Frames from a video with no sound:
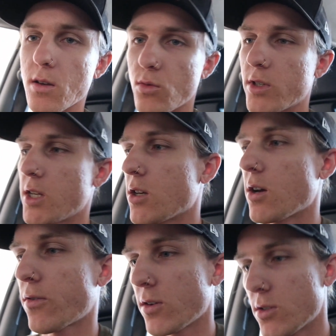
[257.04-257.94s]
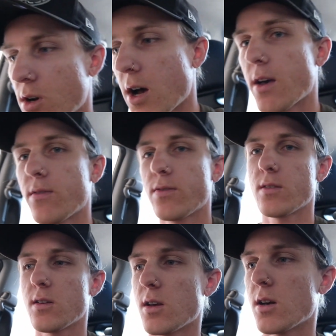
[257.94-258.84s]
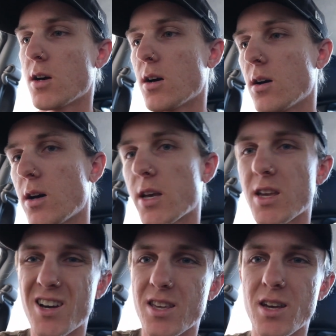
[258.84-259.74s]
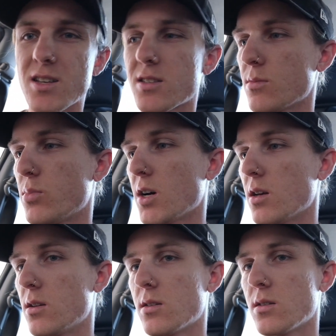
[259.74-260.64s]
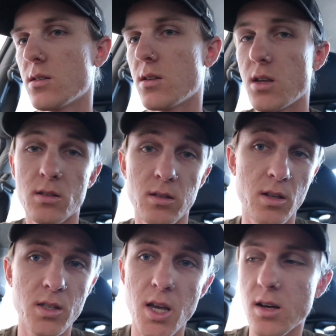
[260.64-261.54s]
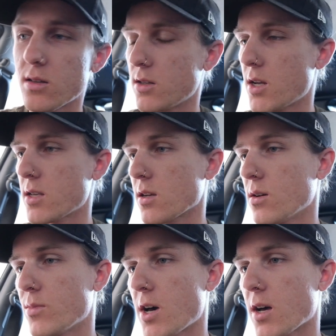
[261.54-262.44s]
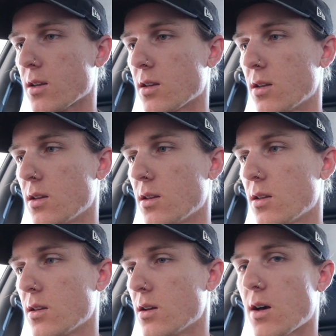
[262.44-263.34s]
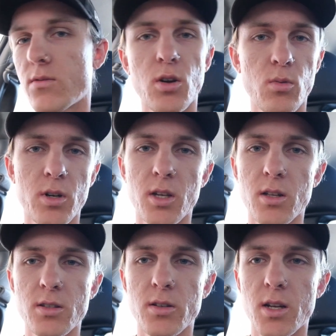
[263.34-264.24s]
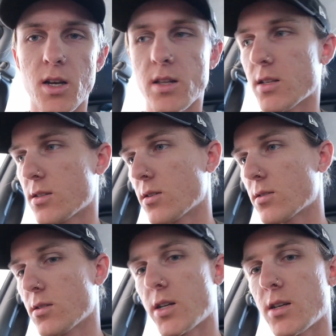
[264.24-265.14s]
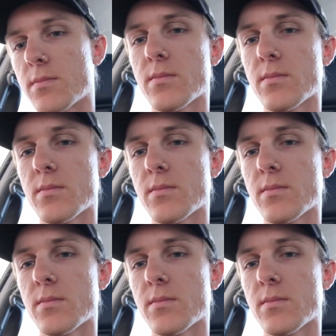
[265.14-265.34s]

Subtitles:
we'll need to go for a drive, I guess, but it's out, it hasn't come back. I have no warning lights right now, that's so exciting.